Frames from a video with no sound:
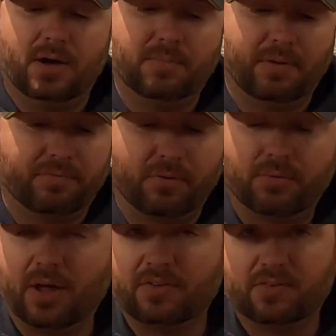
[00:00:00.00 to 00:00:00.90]
If they're
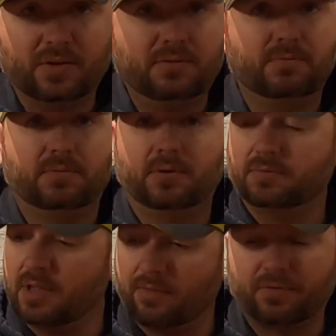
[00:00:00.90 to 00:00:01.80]
rusted, you
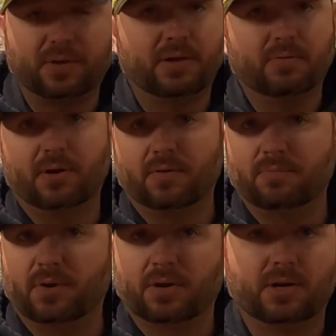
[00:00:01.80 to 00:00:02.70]
know, definitely get rid of
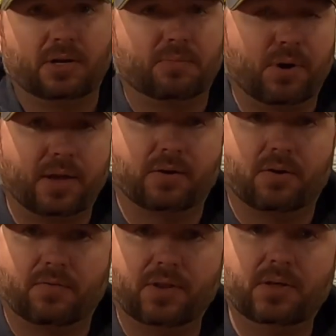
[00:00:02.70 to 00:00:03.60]
them. They're going to end up breaking
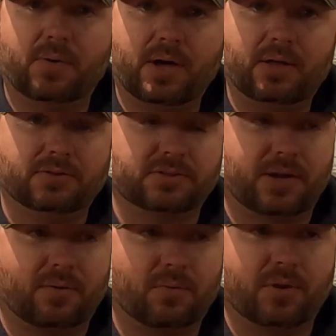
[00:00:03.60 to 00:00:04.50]
off anyway. There's
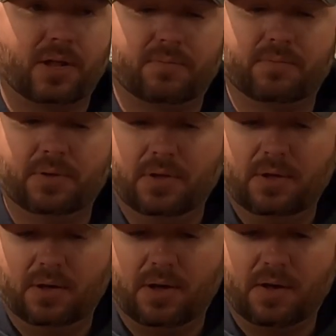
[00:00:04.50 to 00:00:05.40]
not a whole lot
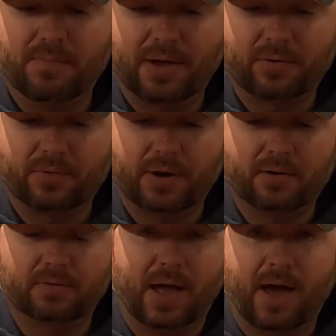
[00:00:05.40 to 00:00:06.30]
of metal
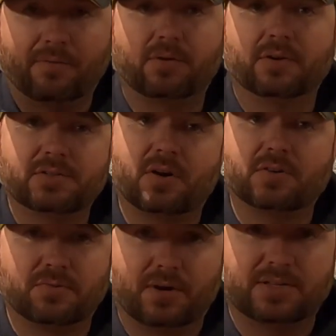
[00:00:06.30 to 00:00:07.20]
there after it
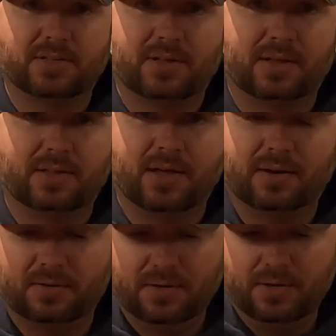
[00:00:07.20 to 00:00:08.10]
starts rusting like
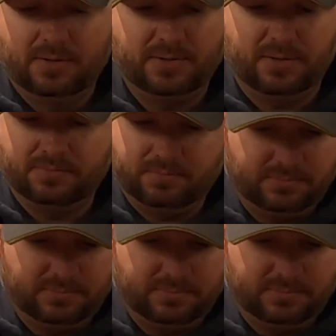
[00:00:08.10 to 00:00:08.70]
that. So